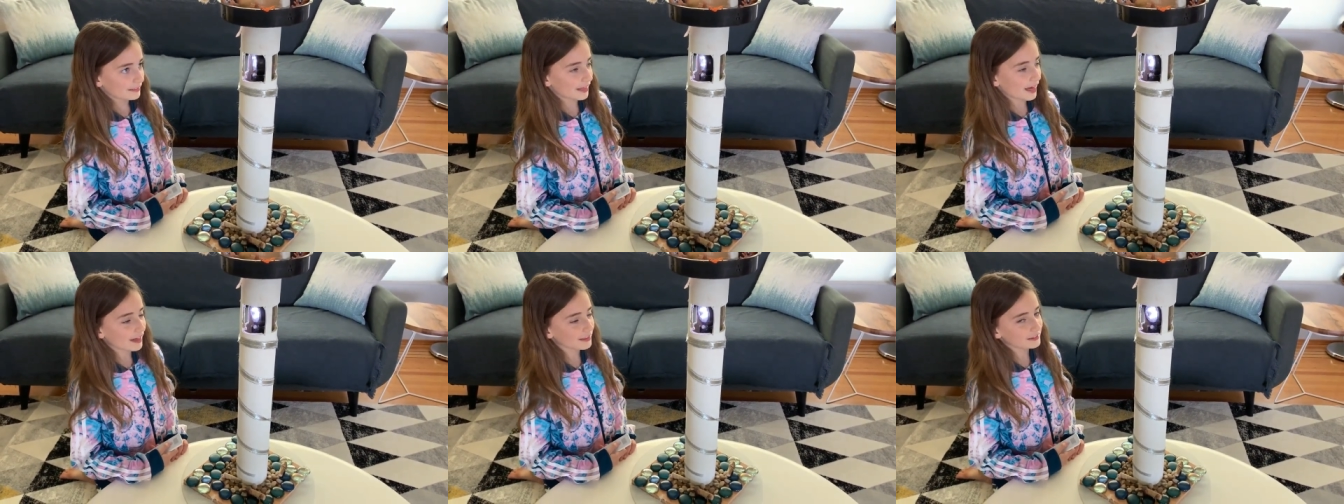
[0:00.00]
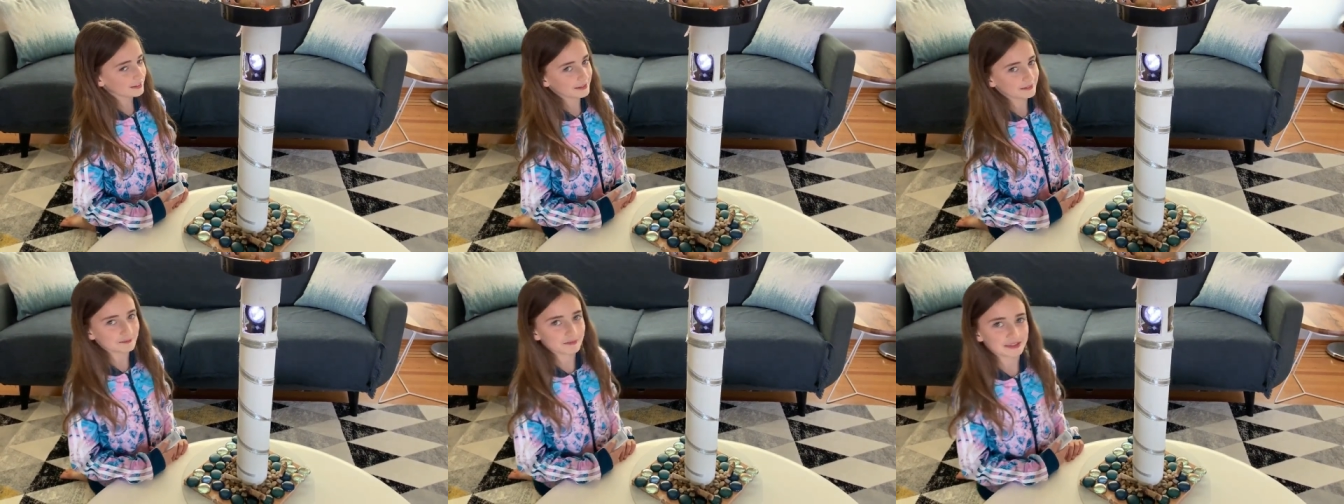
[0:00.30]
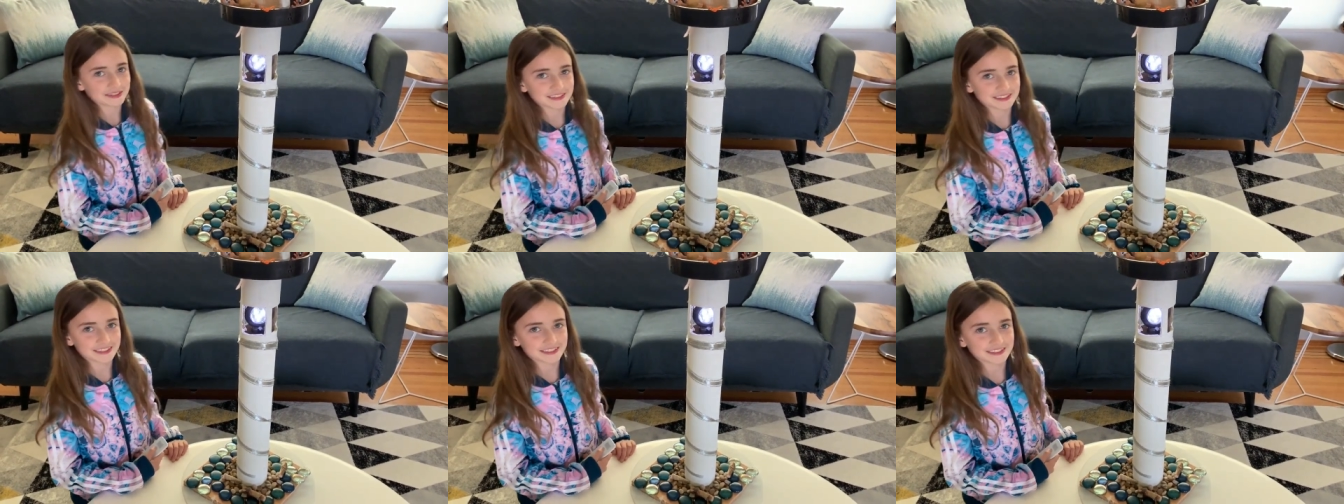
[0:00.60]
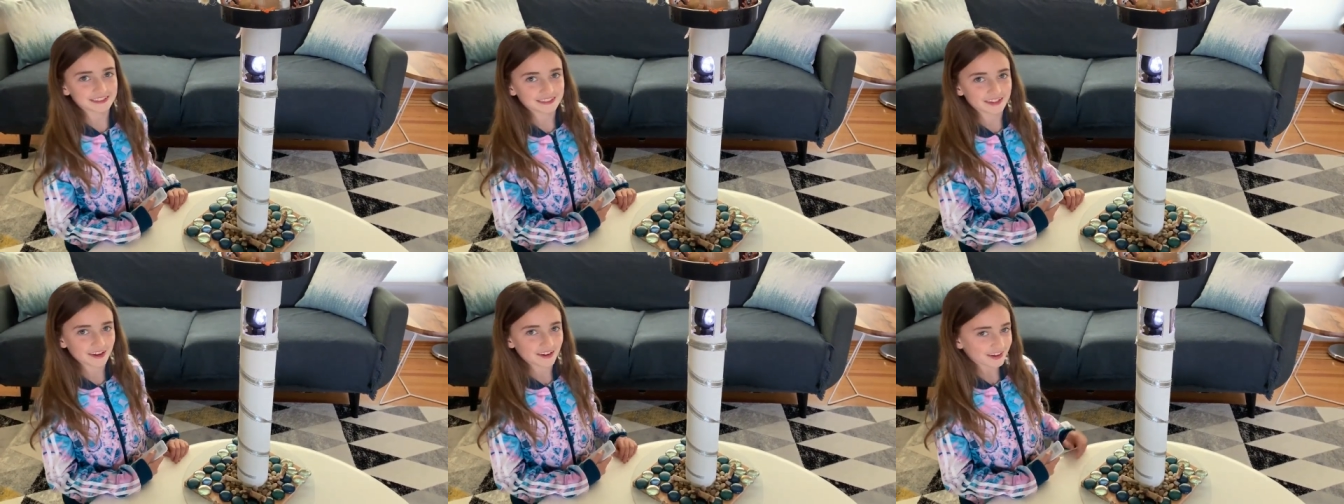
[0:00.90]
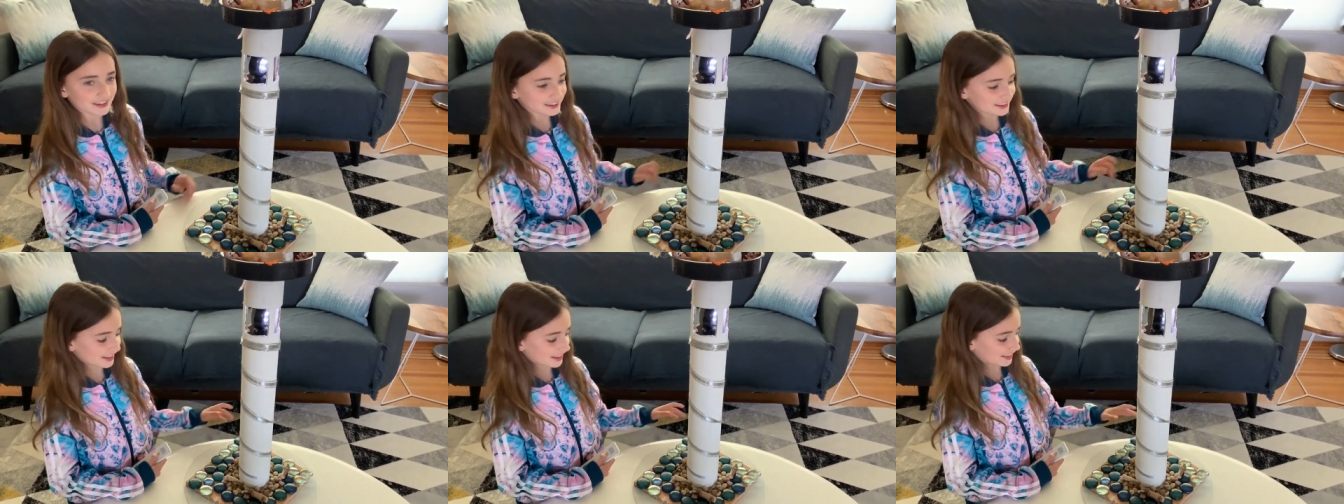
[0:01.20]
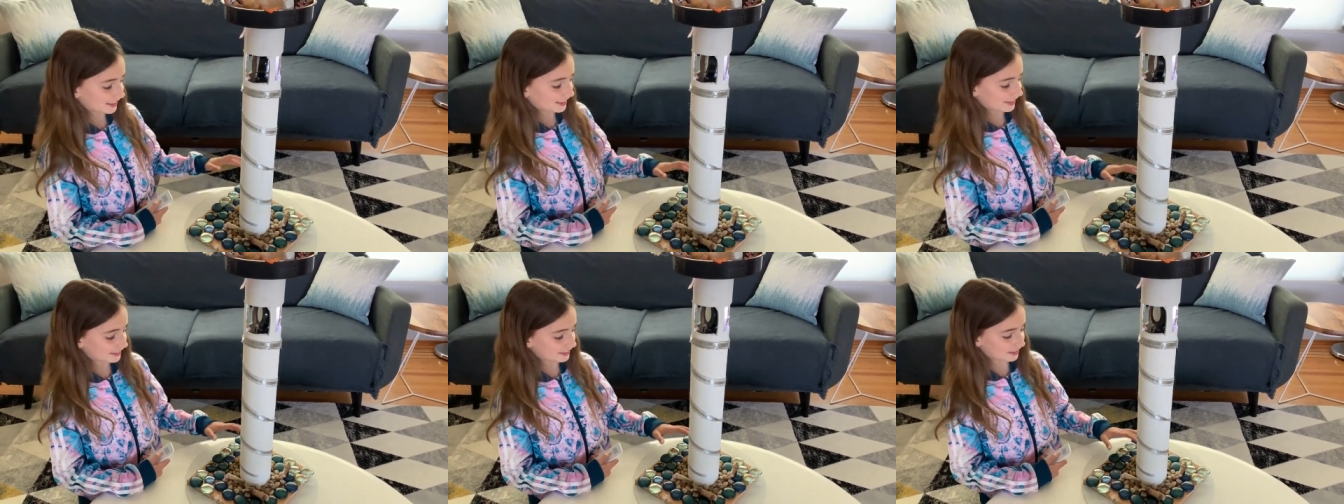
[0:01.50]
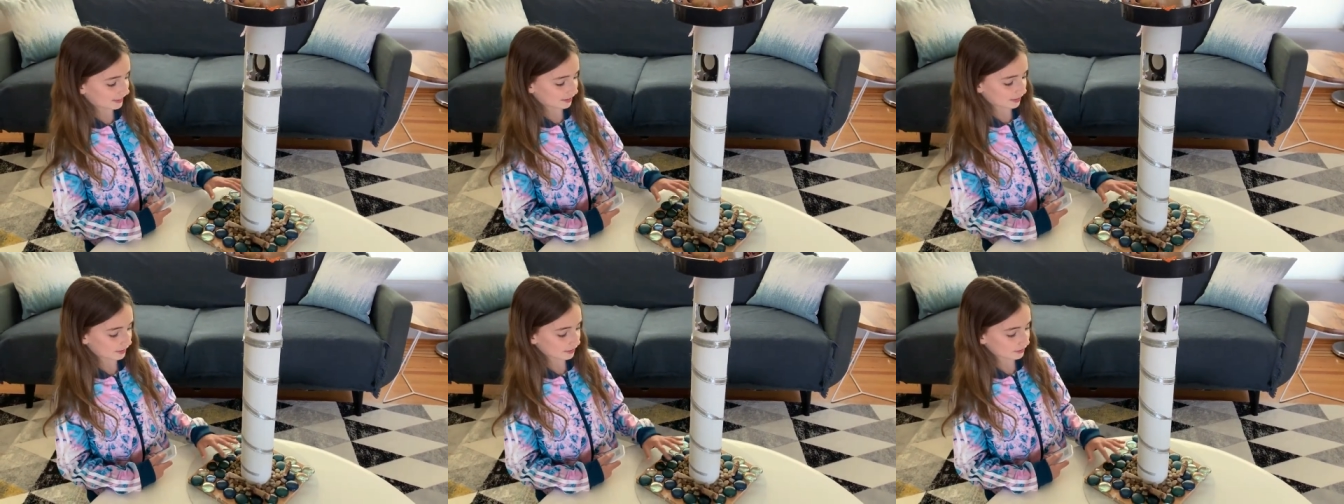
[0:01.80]
That light makes it so the,
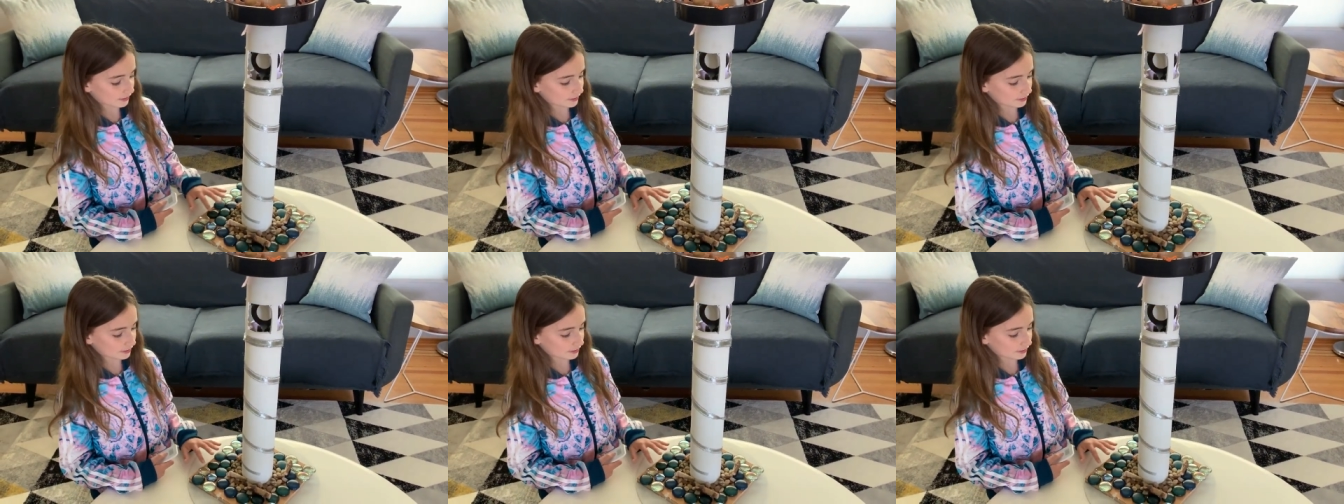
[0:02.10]
the,